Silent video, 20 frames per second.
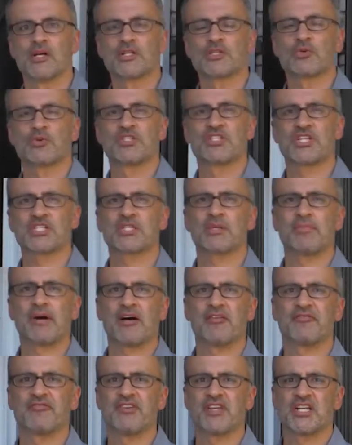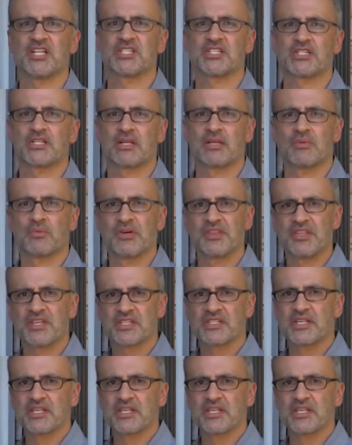So we're just about finished with this